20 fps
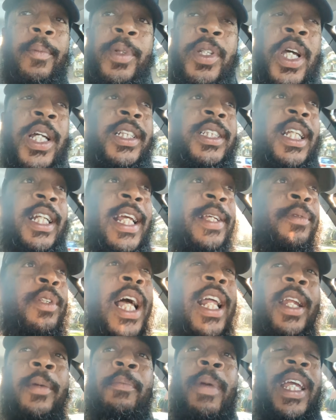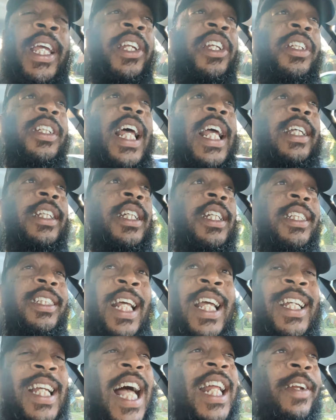You understand? They try to make it look like
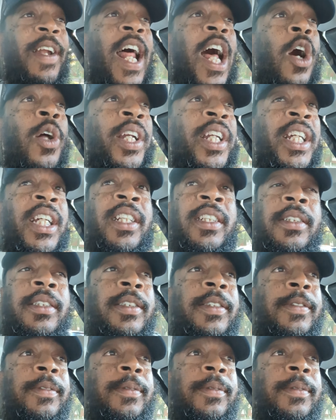they got it all together.